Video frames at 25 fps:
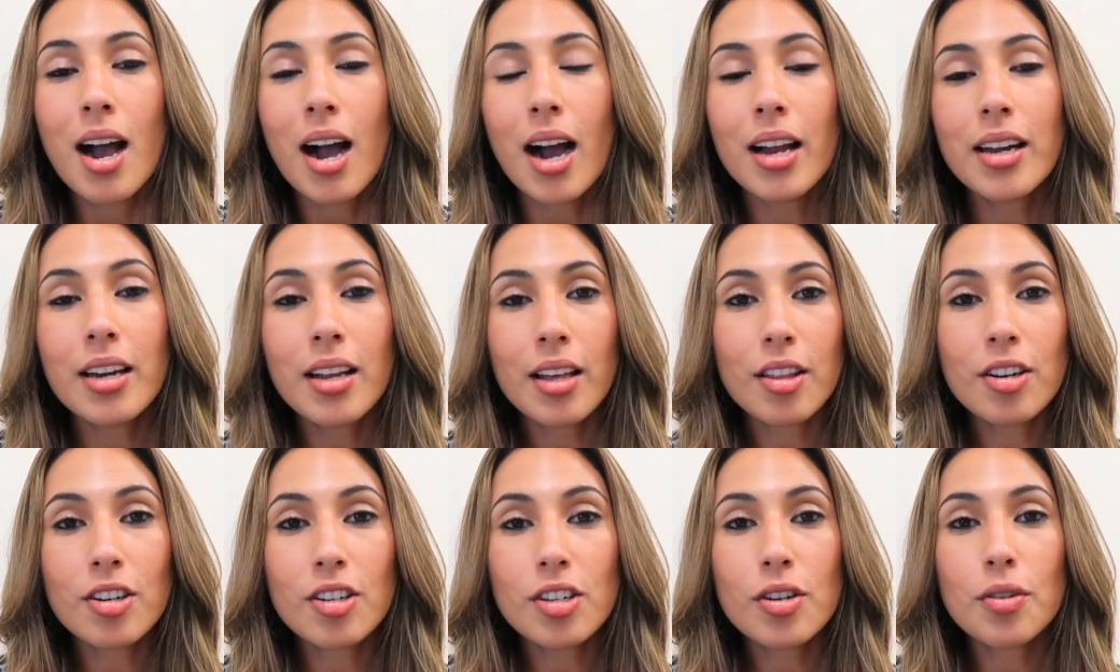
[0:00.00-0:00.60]

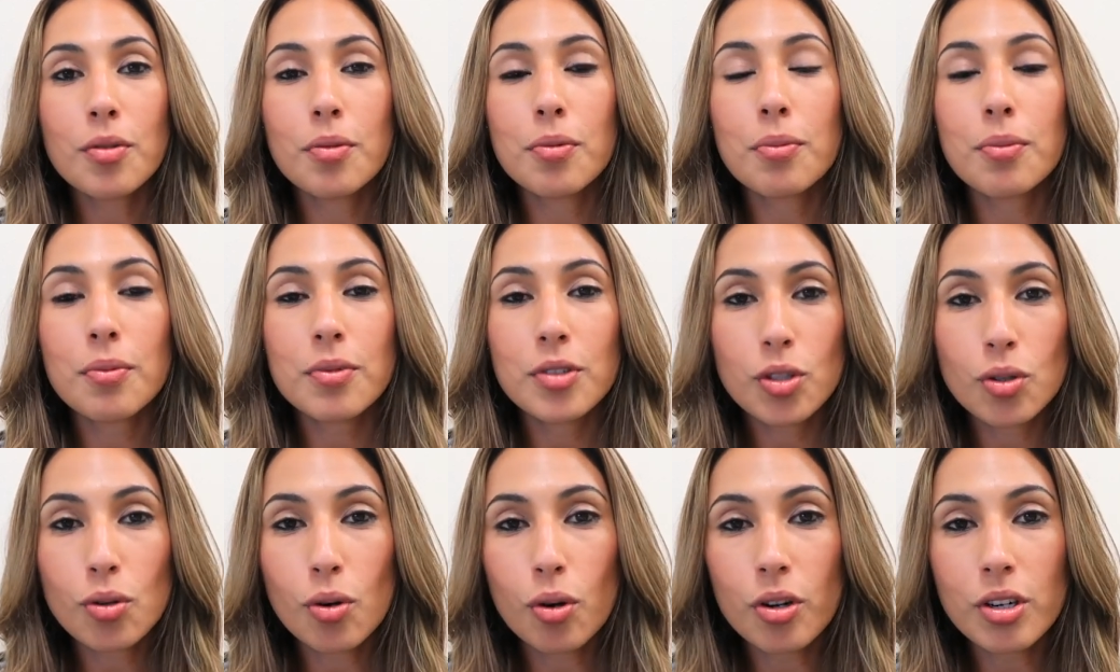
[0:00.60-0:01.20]
Another
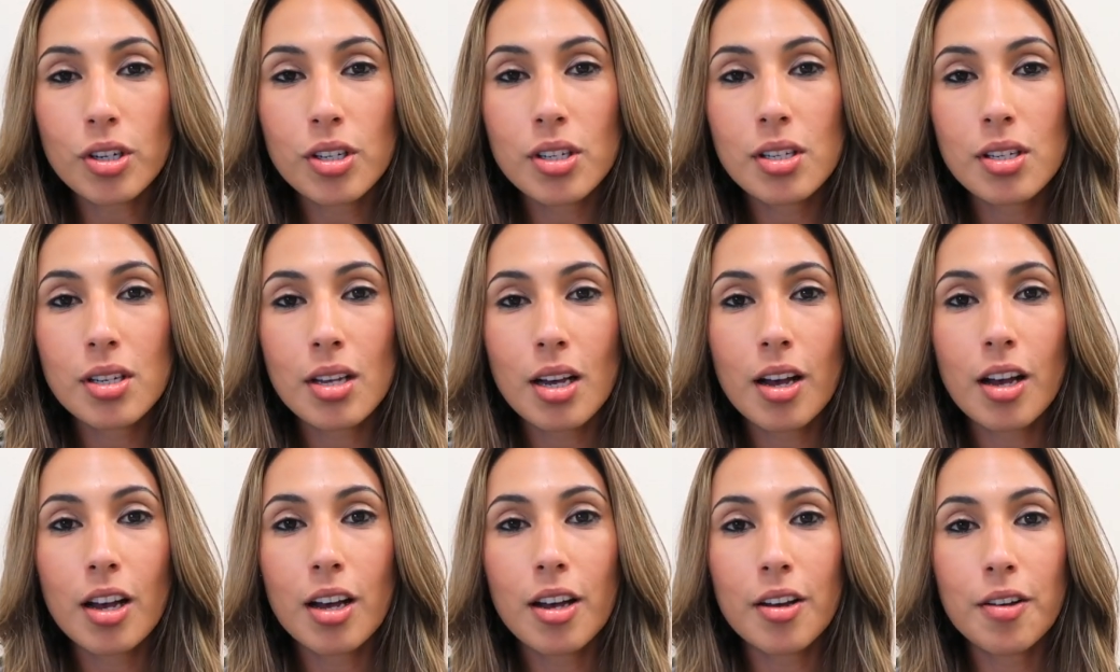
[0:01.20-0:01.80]
source
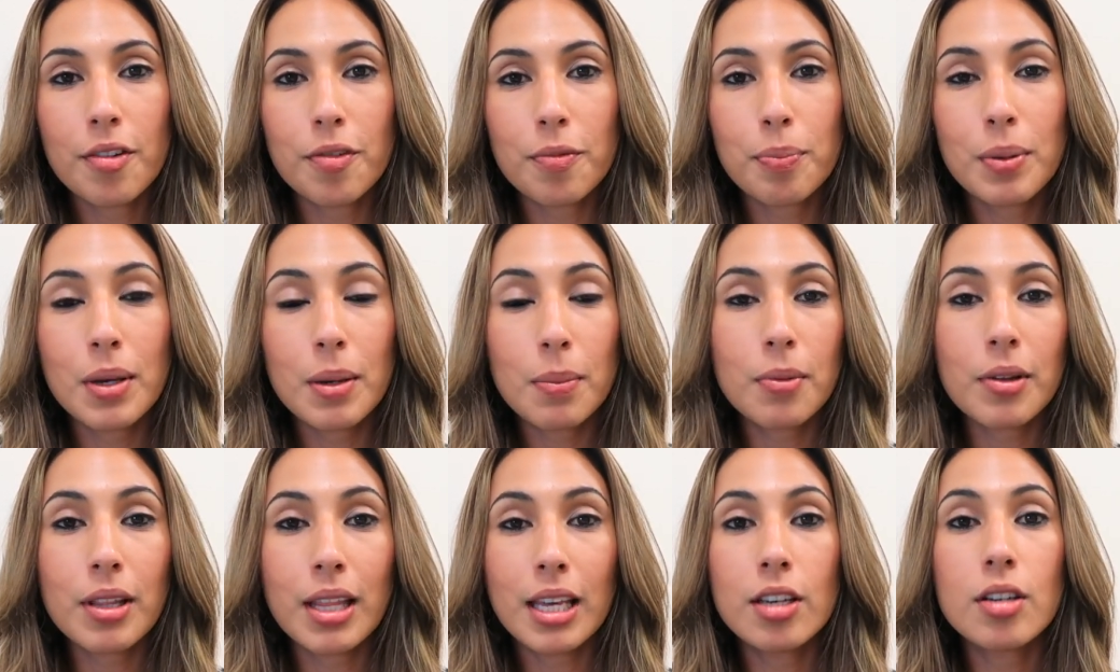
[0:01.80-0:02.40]
of
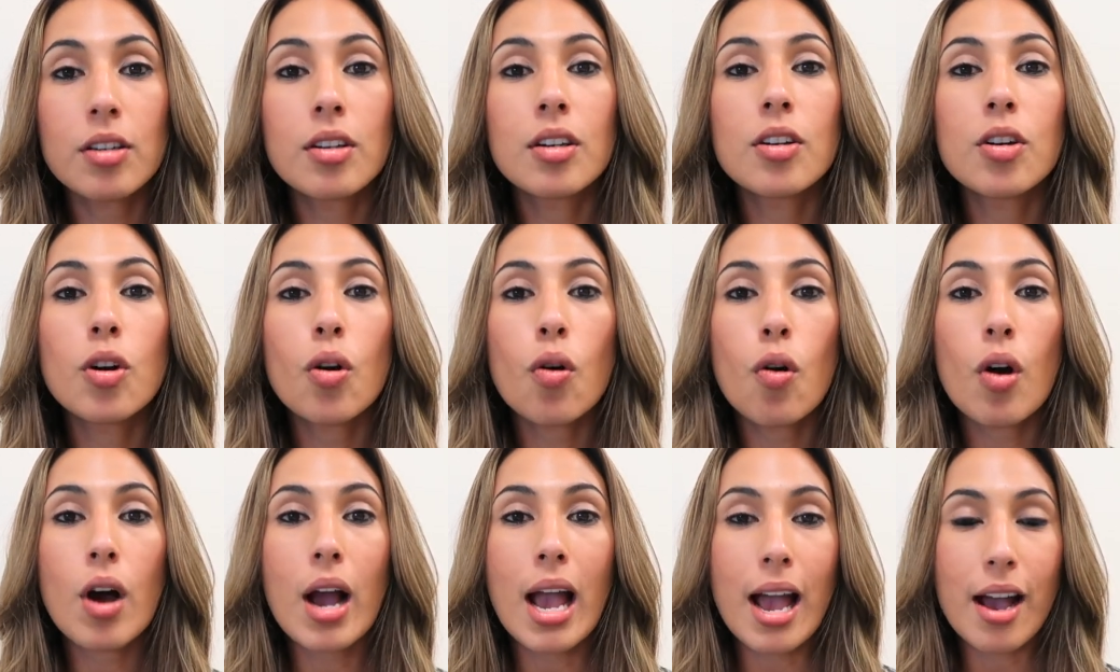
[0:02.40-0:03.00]
people that you can
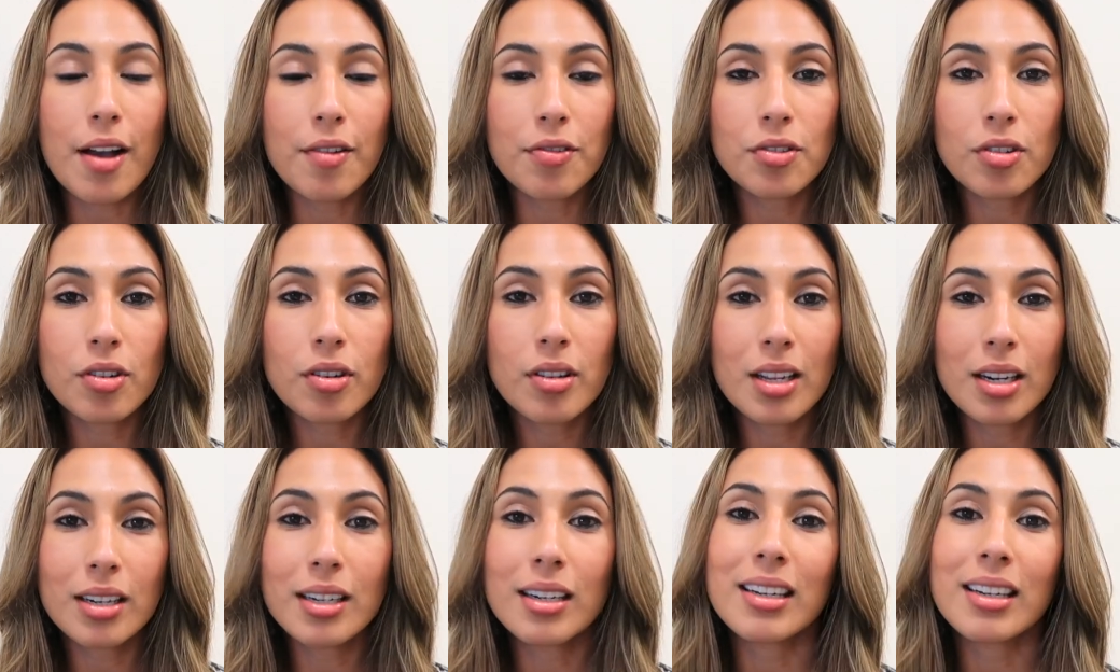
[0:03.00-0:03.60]
go after that